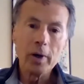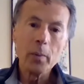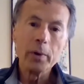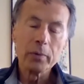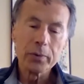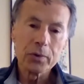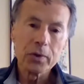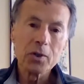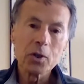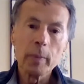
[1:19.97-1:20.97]
I went
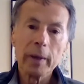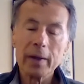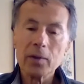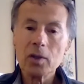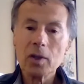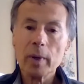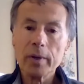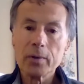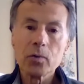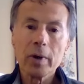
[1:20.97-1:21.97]
overseas, spent 18
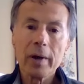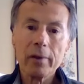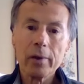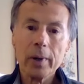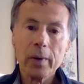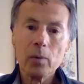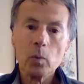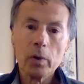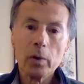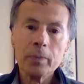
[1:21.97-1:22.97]
months traveling around the
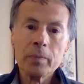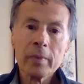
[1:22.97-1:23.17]
world,